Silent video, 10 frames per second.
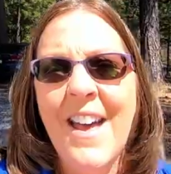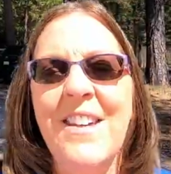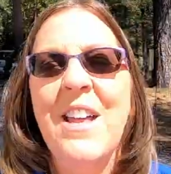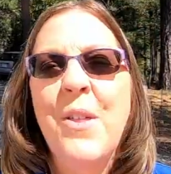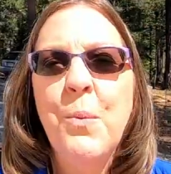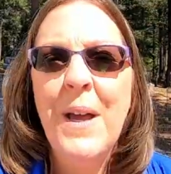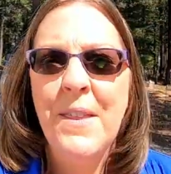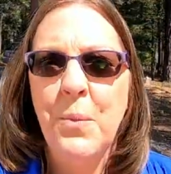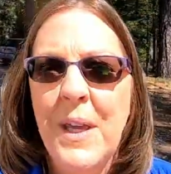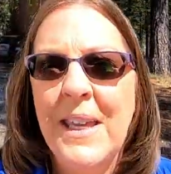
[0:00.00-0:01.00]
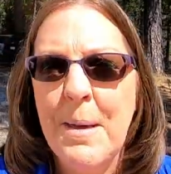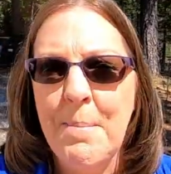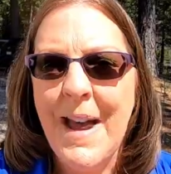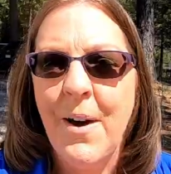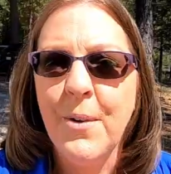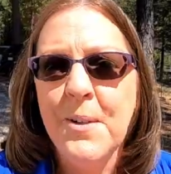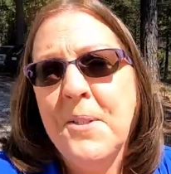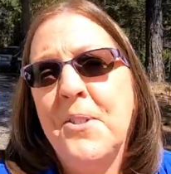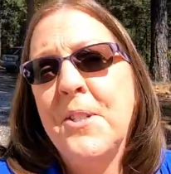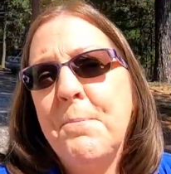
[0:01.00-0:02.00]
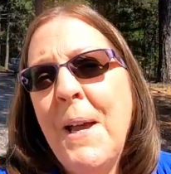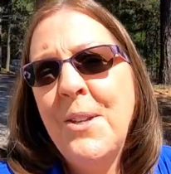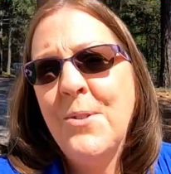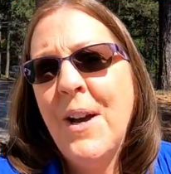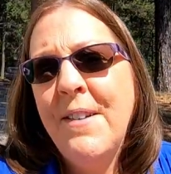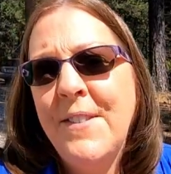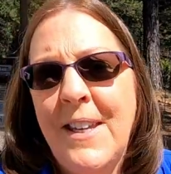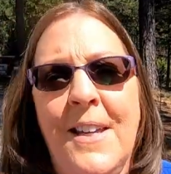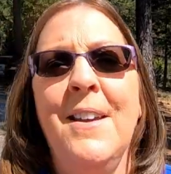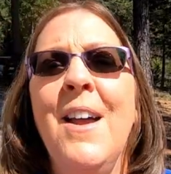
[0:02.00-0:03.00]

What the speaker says: Another way that we get power is just by driving.